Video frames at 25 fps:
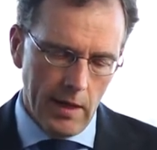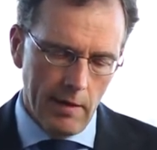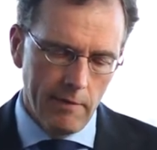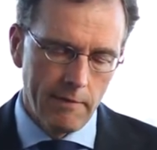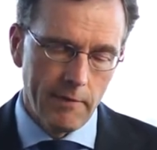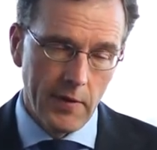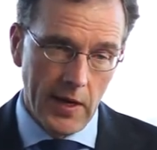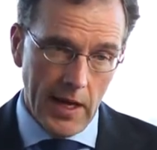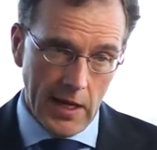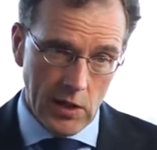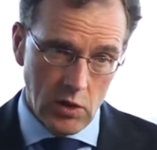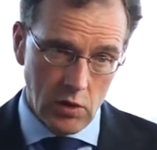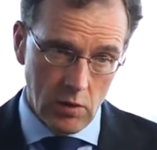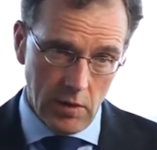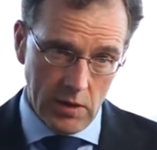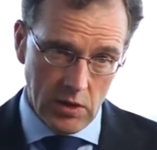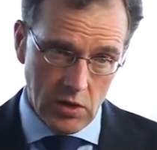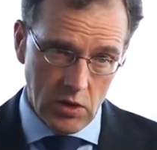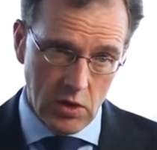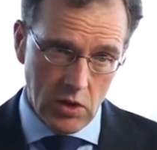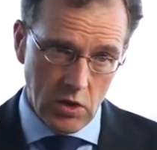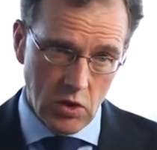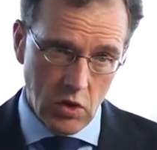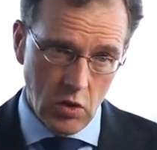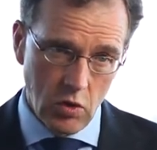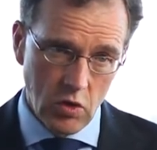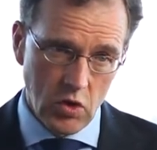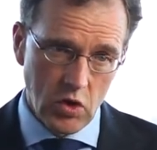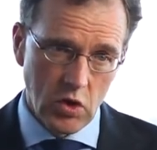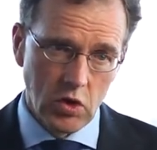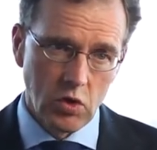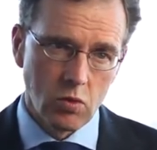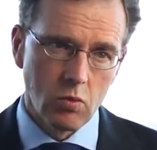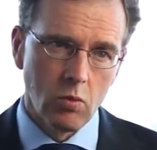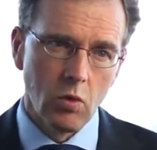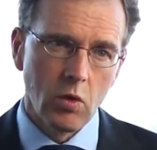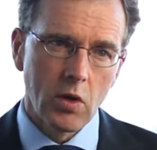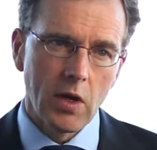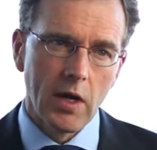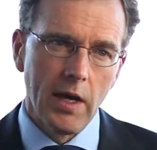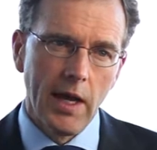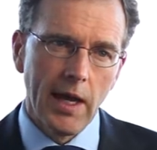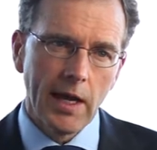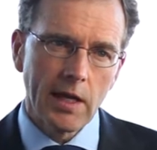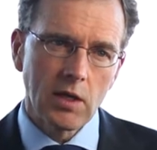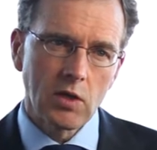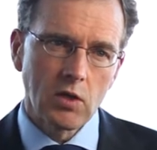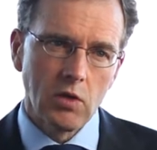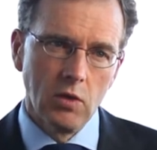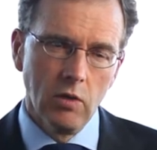financial institutions will
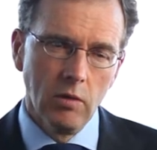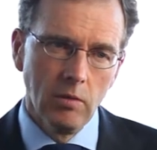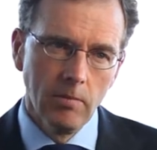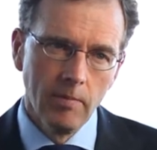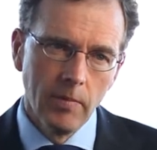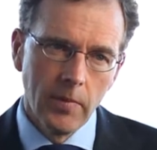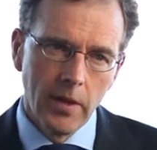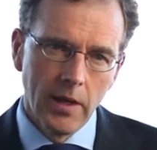connect to,